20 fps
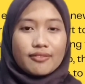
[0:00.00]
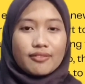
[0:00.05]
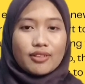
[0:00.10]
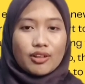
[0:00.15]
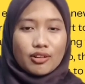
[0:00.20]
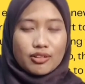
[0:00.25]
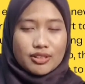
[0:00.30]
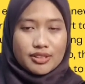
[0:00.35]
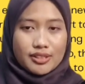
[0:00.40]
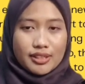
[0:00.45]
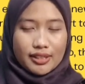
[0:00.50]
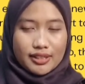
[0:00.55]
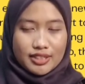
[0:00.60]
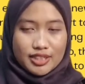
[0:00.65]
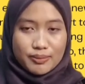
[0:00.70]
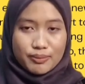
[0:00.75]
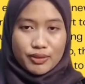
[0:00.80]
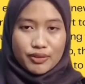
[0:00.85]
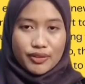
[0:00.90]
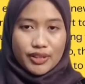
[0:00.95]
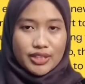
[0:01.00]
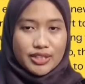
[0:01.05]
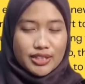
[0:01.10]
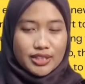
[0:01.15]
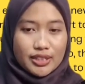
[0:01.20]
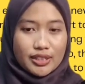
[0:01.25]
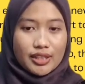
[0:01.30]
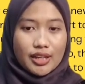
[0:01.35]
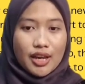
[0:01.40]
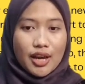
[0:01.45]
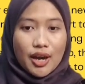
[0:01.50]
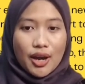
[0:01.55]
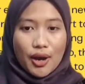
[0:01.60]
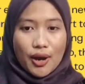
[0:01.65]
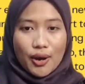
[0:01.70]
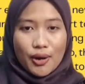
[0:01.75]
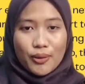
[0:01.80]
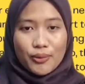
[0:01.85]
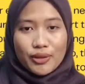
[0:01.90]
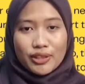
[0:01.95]
lost their inspiration
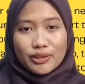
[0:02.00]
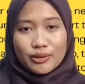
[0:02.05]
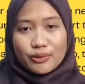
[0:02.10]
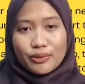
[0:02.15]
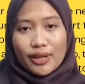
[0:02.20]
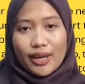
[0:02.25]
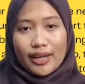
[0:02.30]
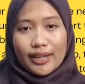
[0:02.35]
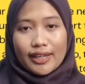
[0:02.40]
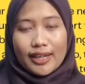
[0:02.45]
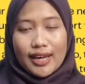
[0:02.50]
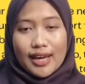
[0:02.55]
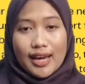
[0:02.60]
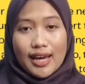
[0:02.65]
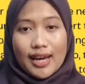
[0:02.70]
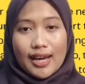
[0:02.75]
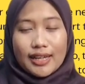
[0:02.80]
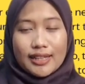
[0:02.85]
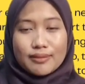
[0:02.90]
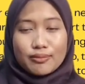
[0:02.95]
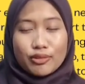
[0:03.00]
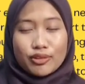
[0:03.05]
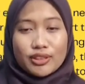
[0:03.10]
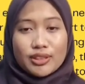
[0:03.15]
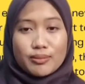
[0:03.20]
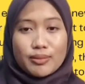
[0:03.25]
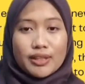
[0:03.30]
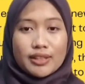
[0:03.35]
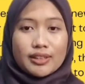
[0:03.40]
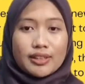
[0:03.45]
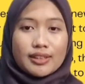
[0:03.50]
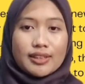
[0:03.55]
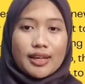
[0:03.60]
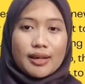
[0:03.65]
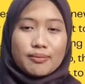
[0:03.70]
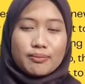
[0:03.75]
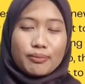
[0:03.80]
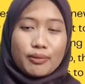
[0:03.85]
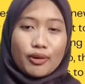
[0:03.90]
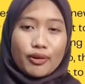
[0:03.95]
or will to act. Unmotivated
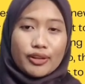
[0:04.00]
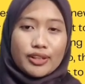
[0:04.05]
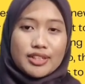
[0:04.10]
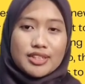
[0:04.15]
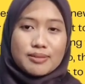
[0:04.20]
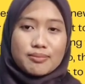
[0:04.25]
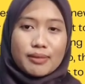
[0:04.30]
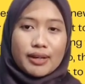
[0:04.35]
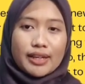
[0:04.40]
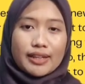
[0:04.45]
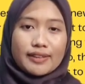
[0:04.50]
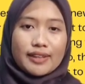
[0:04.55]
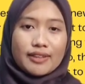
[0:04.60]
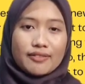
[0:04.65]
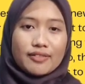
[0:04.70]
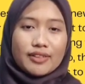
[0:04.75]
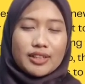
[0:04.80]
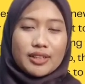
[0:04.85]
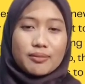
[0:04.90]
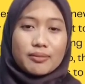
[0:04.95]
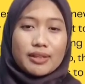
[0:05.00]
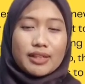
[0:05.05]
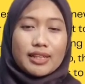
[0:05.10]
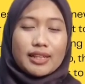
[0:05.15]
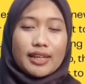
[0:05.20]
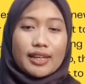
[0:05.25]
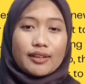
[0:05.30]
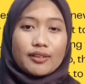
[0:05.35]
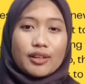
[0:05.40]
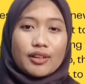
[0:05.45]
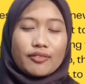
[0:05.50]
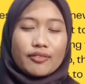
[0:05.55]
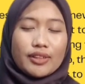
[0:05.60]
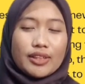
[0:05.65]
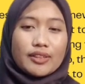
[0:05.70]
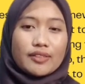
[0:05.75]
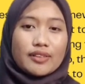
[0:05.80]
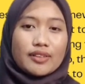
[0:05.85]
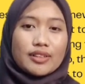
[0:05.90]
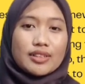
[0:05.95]
employees might develop a lack of
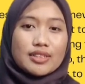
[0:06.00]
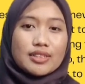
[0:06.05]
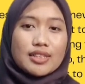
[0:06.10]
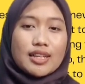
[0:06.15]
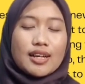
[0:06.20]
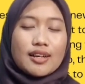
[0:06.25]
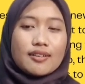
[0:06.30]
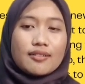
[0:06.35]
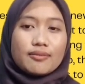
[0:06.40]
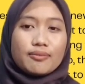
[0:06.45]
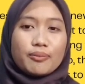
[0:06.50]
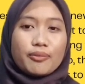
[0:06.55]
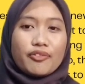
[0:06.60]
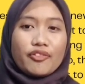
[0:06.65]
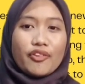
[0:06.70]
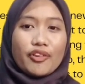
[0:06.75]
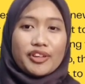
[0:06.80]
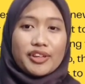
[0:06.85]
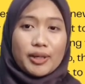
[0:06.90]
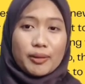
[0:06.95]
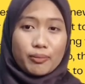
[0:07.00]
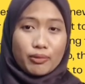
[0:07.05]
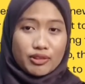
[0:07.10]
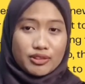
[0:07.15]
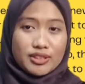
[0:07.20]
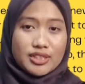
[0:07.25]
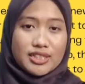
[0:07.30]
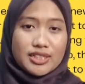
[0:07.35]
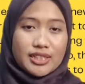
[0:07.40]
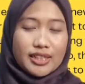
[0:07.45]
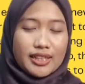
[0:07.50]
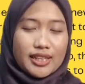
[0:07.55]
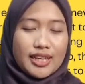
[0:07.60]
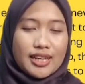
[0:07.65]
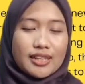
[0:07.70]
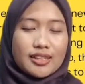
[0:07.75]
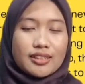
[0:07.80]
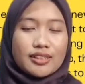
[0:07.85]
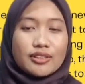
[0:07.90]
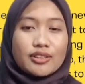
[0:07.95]
interest for their position.
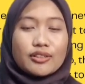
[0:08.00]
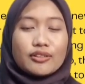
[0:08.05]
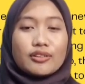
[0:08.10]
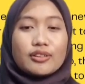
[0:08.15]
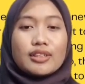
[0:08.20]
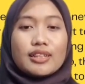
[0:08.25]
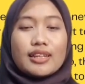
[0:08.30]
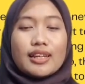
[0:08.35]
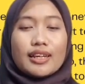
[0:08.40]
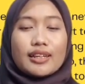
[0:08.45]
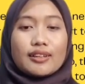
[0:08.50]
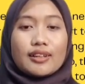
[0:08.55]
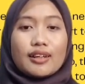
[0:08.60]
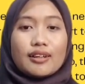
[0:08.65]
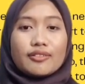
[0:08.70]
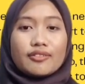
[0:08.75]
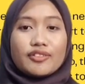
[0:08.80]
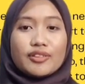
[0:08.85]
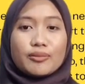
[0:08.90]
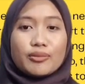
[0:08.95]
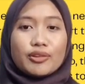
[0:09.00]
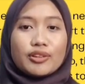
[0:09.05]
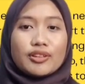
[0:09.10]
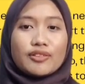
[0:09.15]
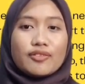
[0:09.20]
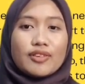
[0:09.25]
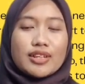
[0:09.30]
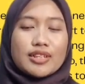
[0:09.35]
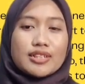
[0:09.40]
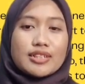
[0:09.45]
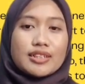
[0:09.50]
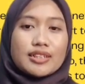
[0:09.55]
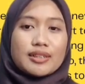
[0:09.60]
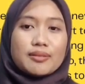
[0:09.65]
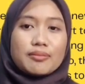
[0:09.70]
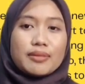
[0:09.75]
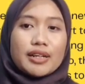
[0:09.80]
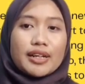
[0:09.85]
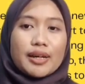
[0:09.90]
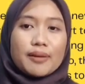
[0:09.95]
Due to the lack of the motivation
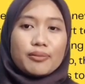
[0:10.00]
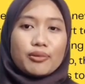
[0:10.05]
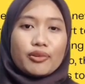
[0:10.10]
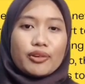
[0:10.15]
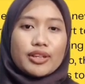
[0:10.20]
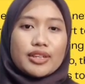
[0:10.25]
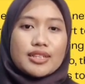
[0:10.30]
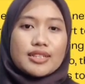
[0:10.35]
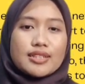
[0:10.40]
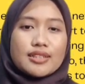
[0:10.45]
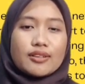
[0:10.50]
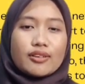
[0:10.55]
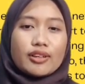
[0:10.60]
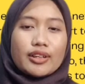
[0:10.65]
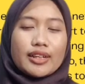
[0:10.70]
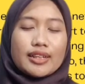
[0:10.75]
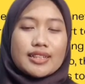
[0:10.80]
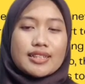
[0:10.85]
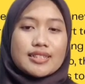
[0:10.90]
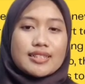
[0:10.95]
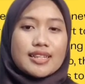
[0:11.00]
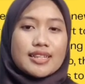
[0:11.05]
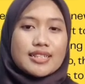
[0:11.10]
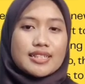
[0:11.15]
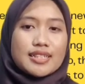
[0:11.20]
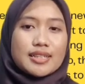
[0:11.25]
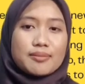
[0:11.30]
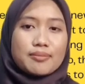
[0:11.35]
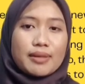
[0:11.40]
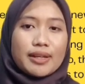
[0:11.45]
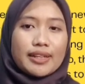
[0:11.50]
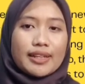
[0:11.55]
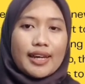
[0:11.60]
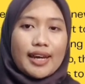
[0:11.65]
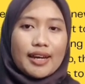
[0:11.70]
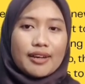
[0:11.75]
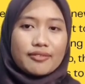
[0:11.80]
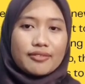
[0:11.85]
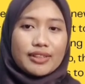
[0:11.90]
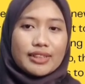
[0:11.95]
among employees, the organization might
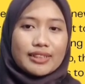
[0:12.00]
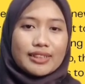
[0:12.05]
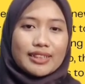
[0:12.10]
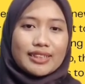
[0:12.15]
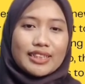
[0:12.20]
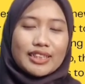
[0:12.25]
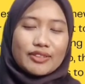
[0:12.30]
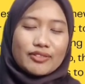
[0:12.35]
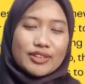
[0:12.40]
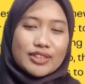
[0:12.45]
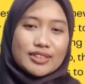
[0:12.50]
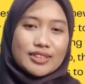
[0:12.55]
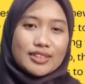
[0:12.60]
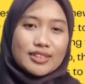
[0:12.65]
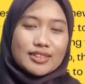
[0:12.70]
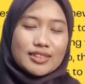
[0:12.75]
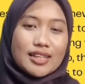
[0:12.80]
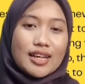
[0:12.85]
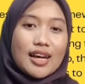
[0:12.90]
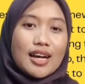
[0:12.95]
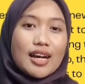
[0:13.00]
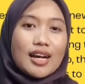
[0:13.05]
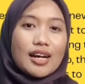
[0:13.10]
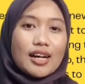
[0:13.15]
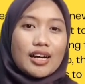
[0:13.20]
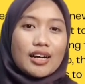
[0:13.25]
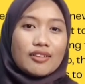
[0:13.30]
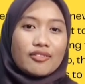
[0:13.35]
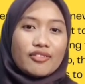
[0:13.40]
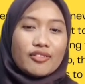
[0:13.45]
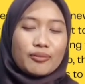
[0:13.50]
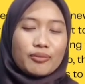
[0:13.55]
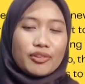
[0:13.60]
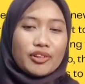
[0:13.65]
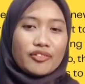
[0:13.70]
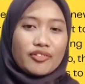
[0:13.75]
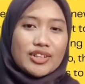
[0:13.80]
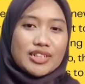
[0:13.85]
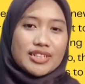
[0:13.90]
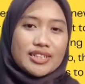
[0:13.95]
having the decreases of
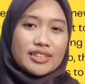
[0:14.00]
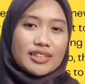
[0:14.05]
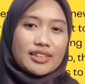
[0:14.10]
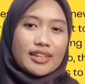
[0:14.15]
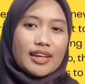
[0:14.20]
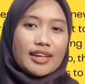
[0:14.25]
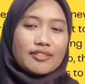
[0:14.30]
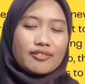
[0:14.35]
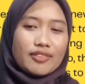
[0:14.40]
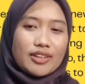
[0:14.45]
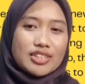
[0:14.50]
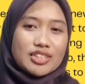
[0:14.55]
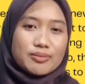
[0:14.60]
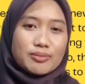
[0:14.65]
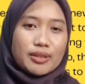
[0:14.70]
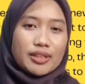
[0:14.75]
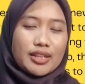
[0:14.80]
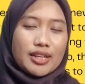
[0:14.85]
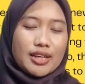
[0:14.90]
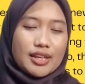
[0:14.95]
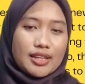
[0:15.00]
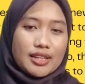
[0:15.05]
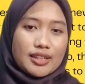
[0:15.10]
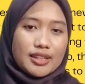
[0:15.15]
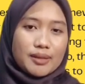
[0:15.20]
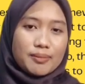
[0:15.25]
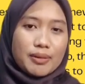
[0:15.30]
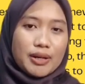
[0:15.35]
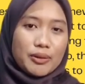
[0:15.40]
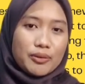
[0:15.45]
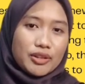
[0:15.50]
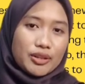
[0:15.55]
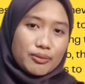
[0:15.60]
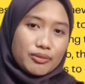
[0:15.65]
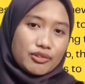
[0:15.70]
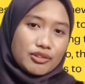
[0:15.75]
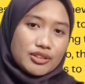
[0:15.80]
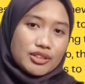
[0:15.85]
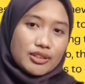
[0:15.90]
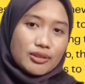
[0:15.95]
professional advancement. The power
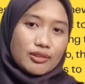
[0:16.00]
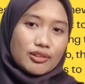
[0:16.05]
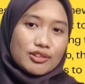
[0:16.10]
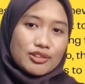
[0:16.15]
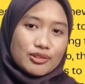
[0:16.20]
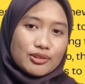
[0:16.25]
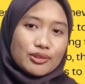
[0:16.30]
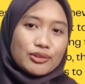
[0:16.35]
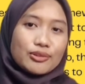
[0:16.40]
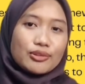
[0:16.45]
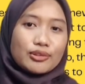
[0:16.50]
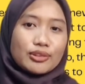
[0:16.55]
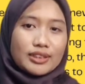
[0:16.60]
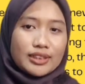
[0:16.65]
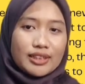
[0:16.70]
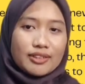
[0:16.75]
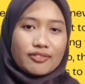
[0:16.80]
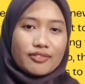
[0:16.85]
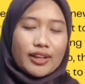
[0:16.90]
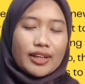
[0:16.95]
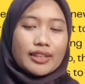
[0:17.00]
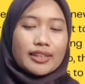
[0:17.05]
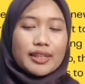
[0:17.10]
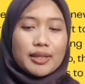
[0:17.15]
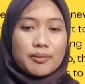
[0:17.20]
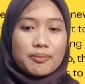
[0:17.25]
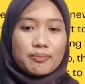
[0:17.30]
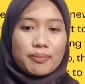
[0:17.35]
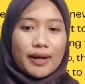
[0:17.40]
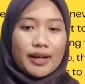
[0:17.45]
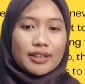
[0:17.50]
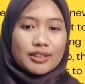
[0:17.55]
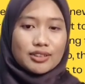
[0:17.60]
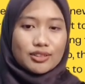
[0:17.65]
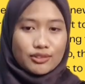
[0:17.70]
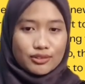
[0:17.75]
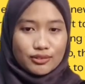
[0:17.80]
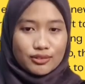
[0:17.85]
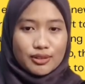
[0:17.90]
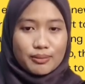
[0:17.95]
abusing also could give an impact
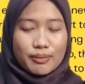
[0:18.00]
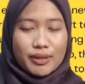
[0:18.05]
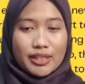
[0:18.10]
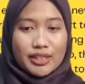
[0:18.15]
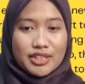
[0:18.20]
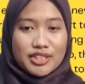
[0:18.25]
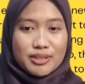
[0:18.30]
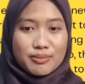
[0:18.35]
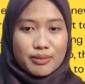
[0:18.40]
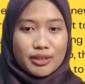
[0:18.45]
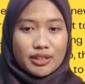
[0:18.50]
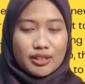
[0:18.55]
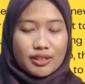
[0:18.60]
to the management.